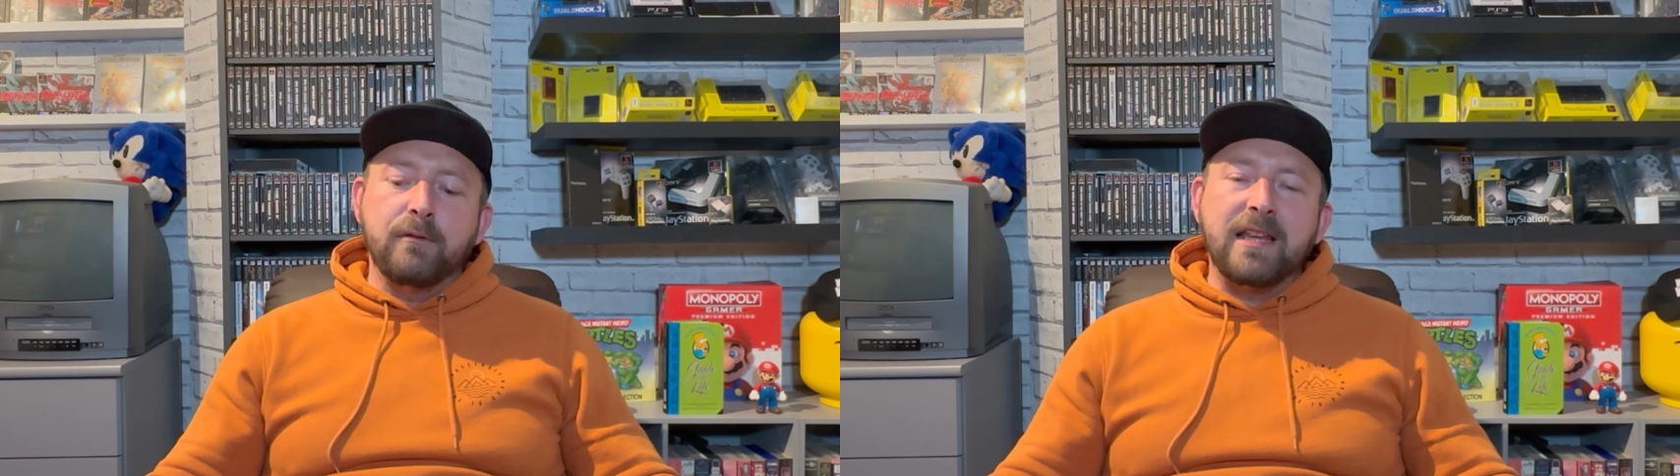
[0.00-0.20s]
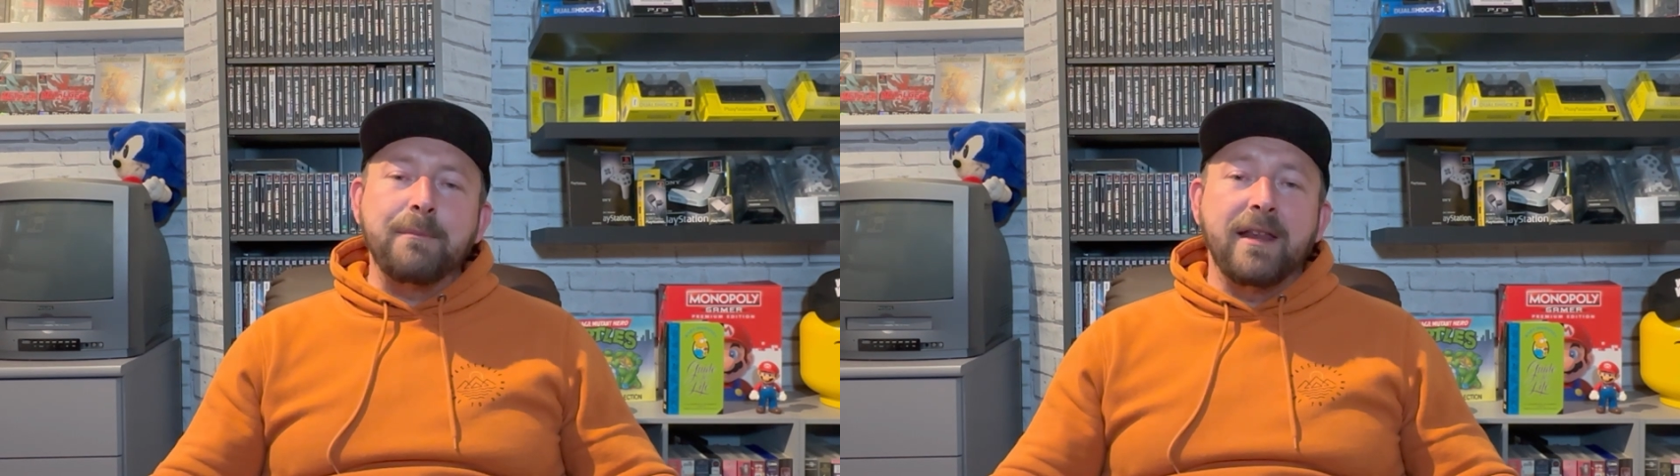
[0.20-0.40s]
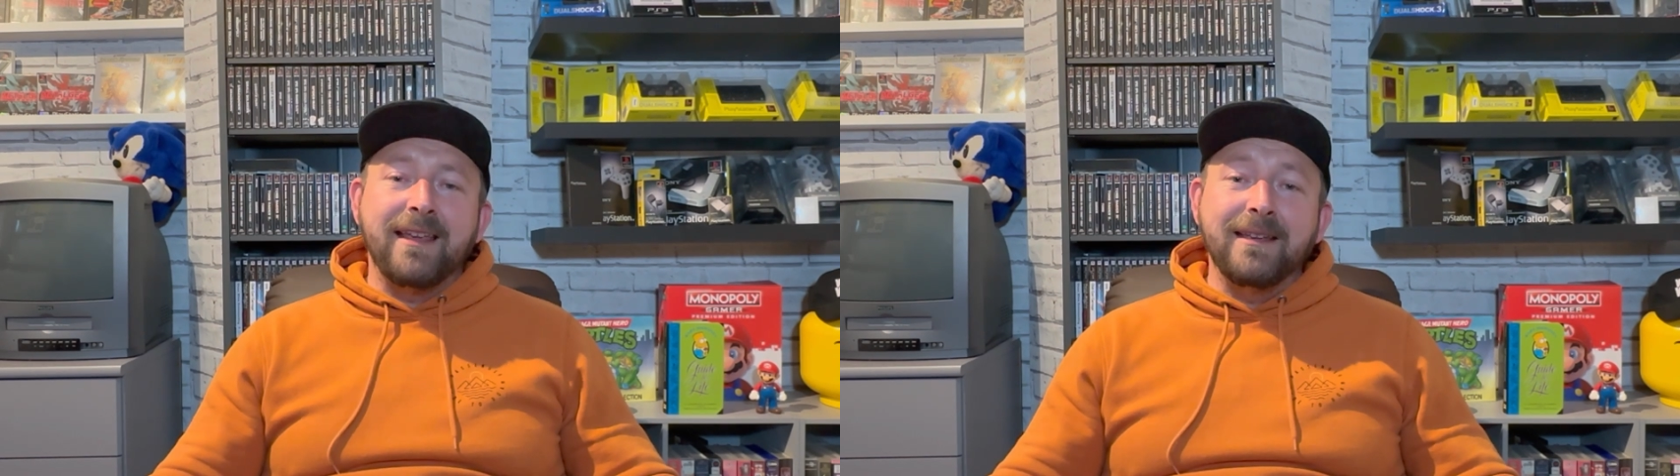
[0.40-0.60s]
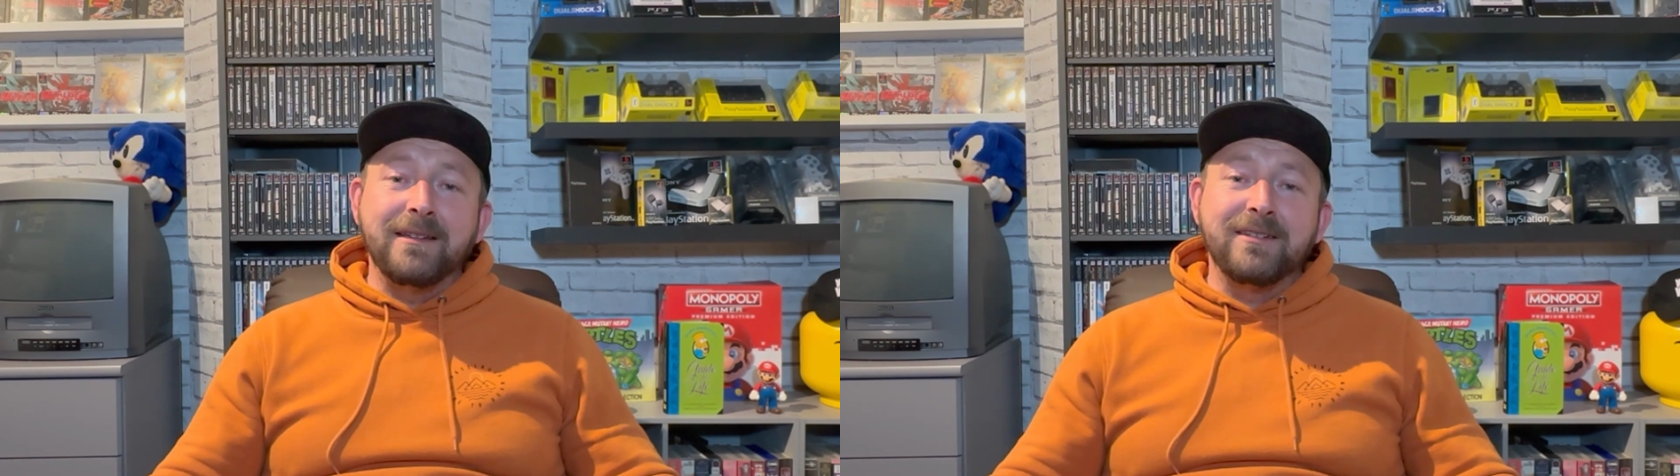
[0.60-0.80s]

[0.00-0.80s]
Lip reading: was emulated.